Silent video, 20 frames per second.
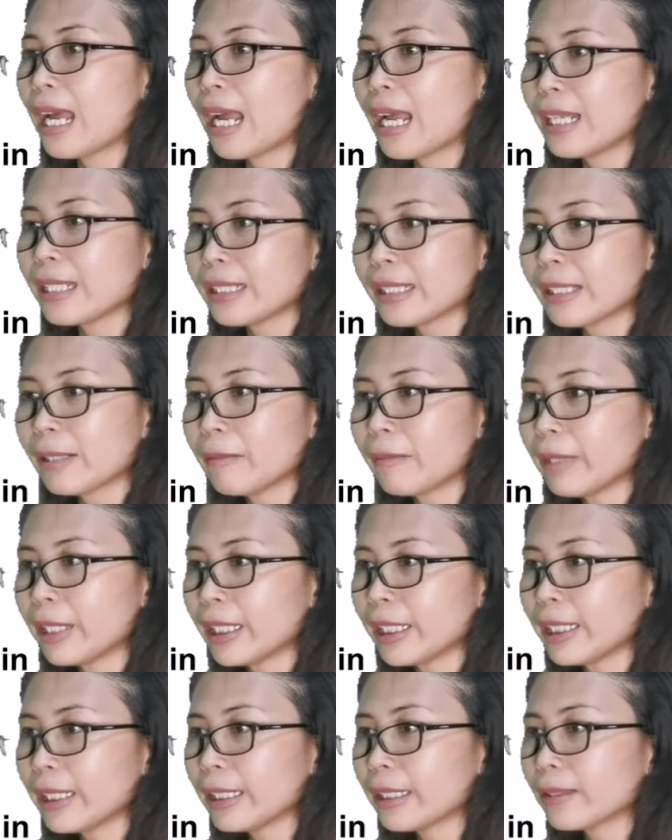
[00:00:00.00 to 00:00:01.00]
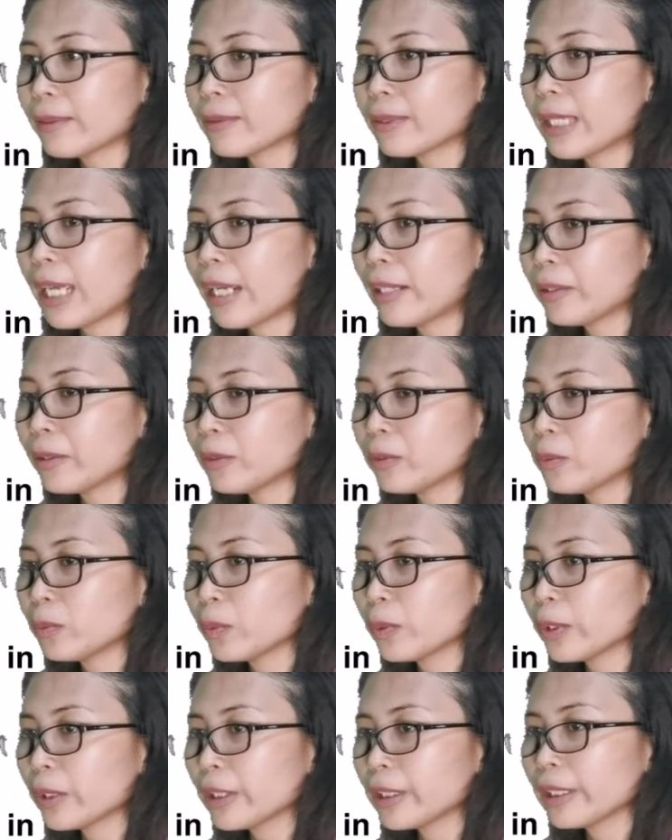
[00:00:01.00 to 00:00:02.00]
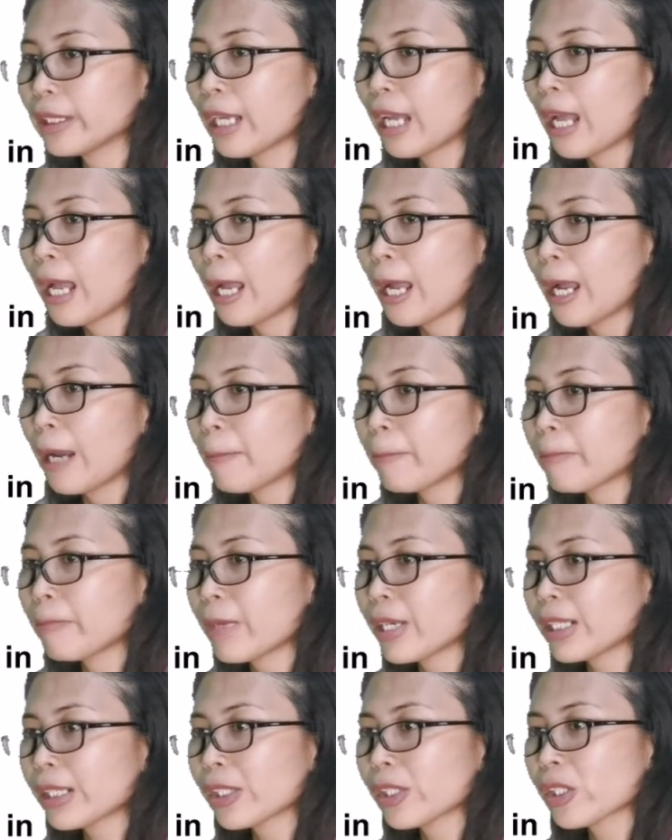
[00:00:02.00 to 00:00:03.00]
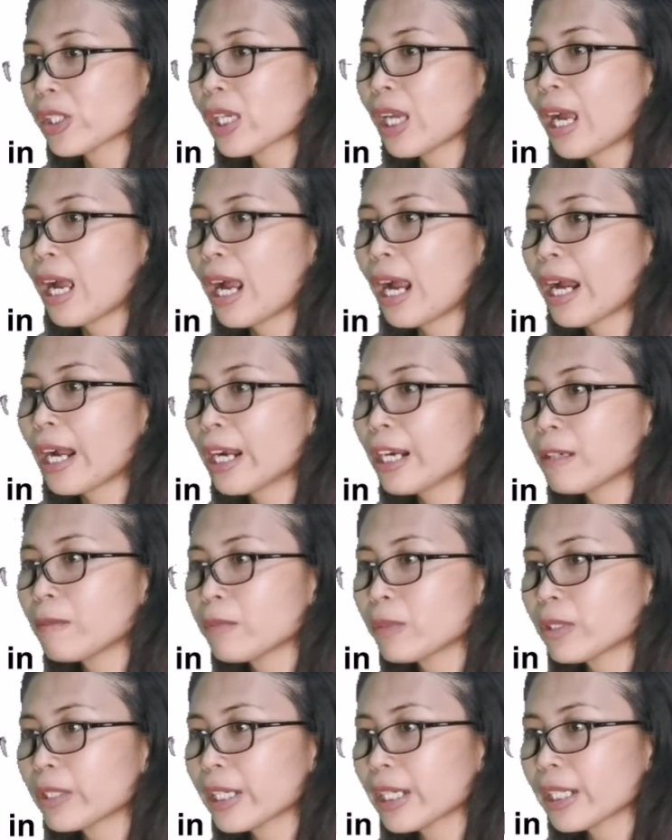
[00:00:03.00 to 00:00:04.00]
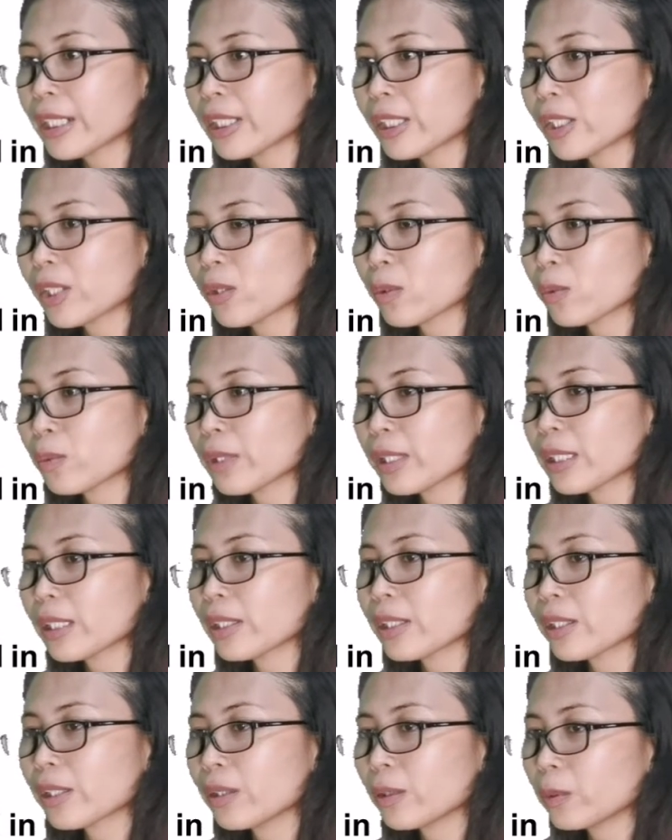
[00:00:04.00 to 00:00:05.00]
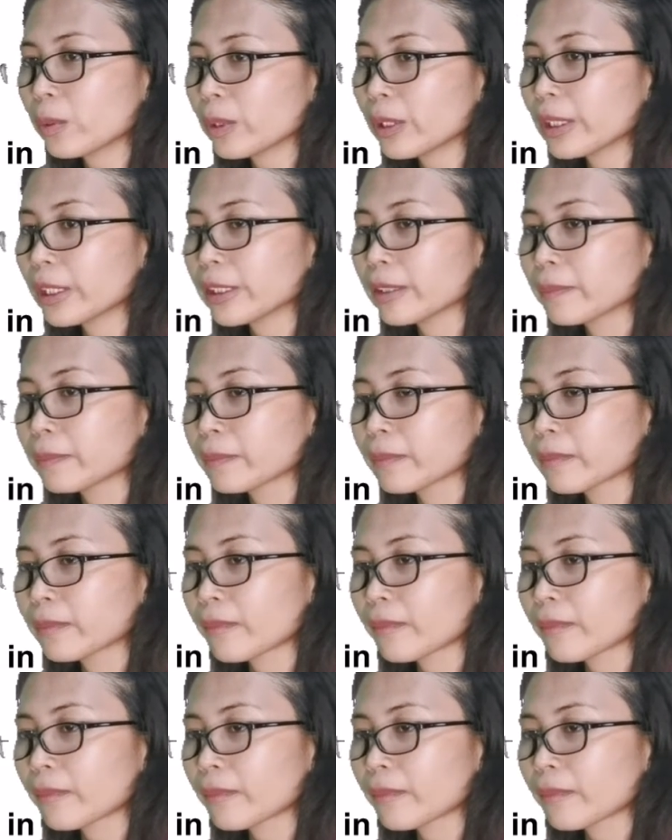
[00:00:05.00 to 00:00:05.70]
and the meaning of the unknown word must harmonize with the word.